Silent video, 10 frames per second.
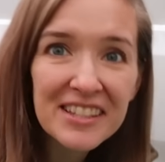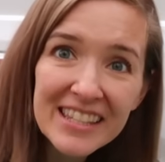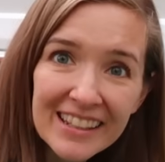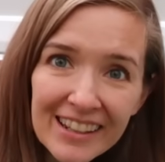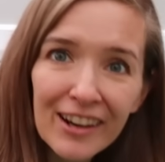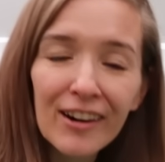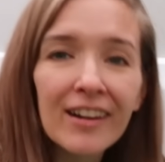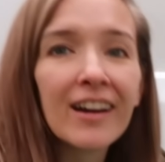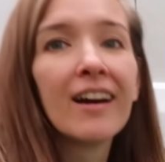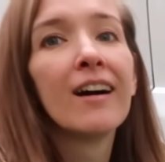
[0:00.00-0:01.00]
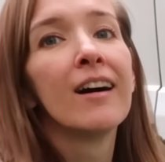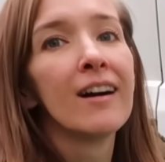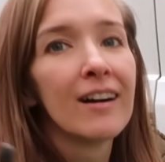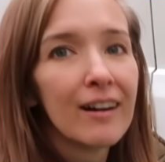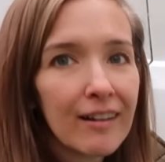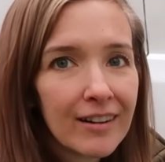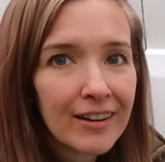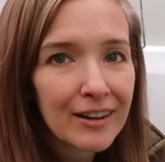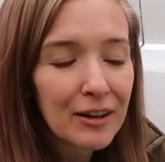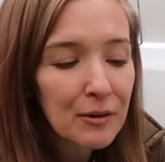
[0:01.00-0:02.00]
what's in here.
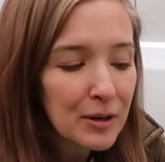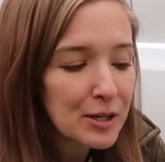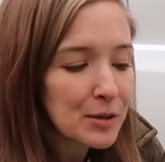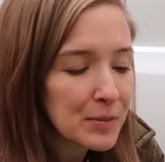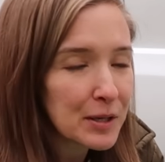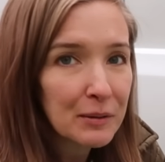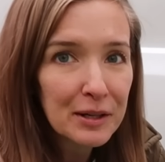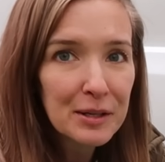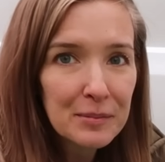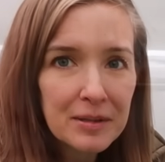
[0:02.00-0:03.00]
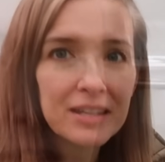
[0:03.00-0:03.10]
Oh, what could it be? What could it